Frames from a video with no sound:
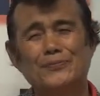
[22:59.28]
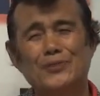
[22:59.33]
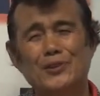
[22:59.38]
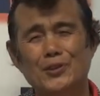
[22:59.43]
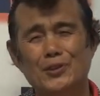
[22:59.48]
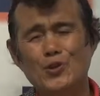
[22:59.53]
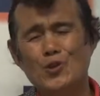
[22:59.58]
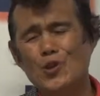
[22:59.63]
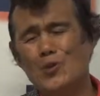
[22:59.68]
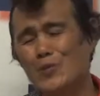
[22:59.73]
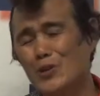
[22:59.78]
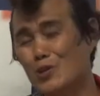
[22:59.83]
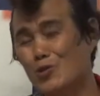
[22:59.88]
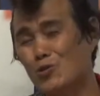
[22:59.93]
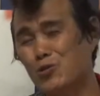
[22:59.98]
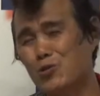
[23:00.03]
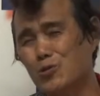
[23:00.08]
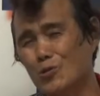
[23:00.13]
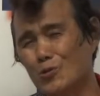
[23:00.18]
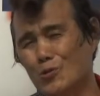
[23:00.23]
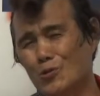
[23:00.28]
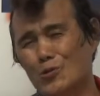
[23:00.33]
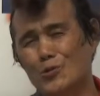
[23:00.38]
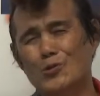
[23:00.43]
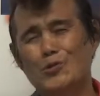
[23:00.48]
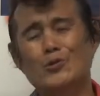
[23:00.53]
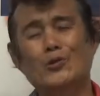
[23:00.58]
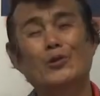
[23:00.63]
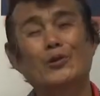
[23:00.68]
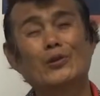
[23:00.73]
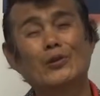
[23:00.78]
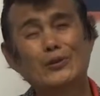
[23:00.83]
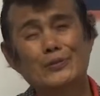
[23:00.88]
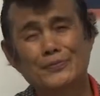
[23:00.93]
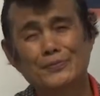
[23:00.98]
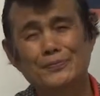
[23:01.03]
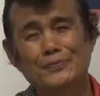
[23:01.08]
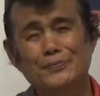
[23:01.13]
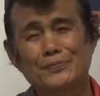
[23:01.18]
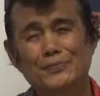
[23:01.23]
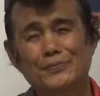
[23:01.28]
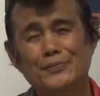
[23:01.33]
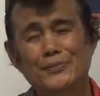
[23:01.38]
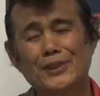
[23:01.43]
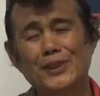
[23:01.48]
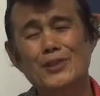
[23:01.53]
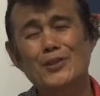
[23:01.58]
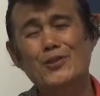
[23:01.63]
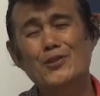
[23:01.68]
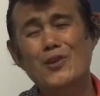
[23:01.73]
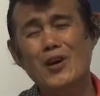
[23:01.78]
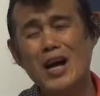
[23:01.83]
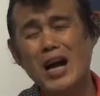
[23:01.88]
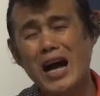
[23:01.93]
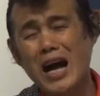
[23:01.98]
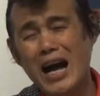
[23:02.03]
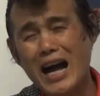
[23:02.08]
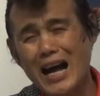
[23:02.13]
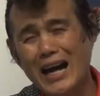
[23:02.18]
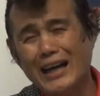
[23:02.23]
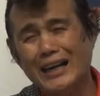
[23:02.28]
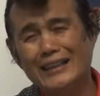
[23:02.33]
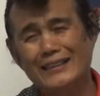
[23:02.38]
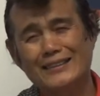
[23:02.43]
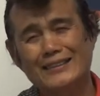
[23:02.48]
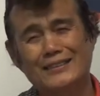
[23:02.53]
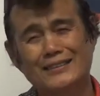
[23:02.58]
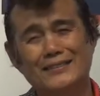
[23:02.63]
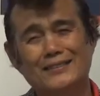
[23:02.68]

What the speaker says: You will be cool in your heart.